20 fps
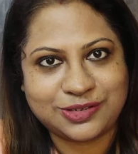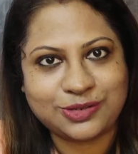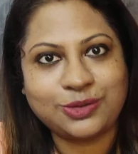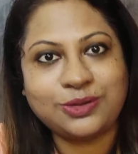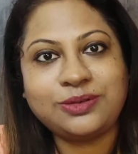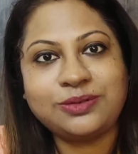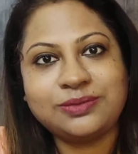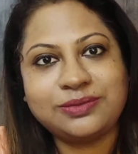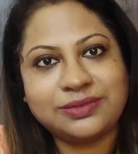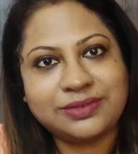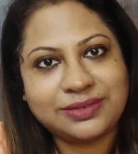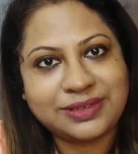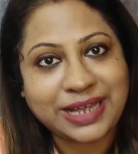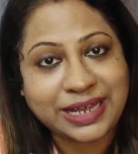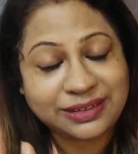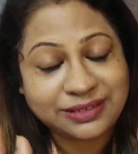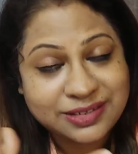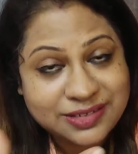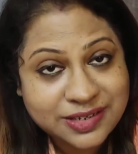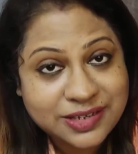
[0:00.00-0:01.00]
So
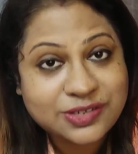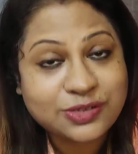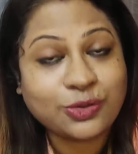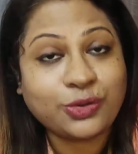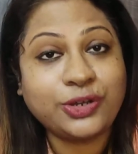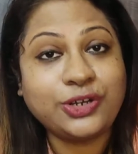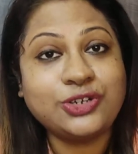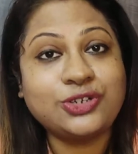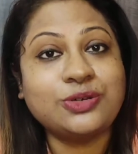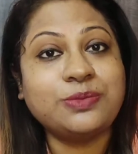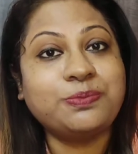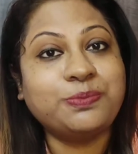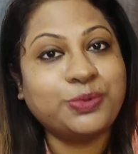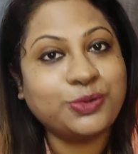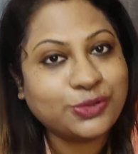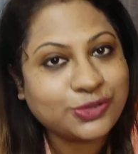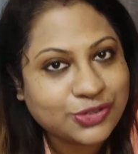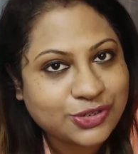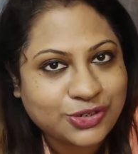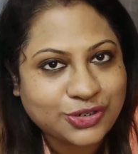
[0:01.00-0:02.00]
that this is going to
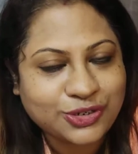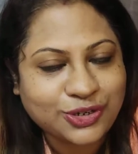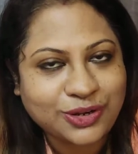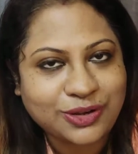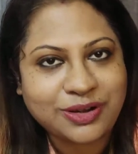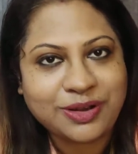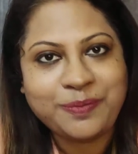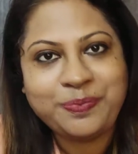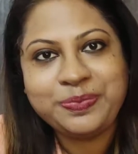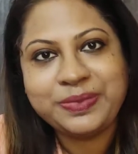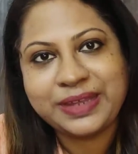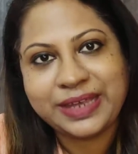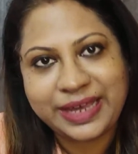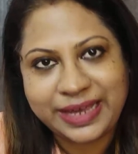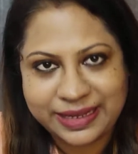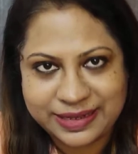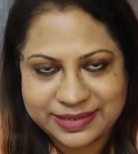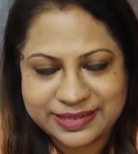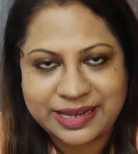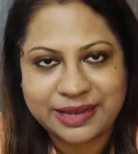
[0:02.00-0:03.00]
boost your
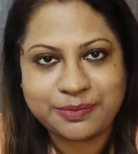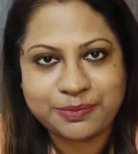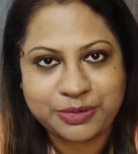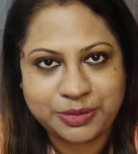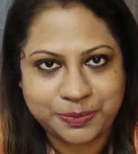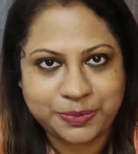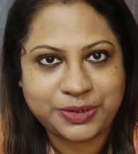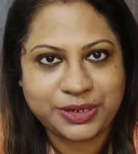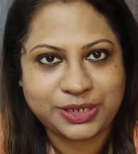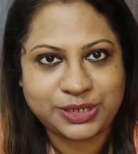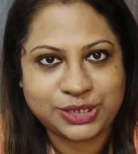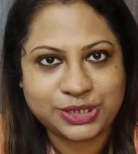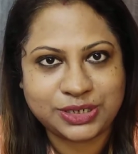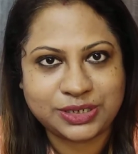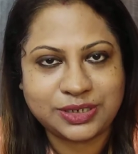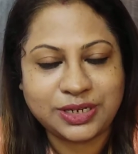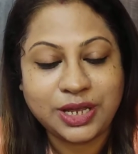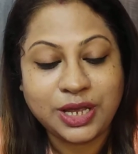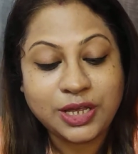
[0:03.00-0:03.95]
exam preparation.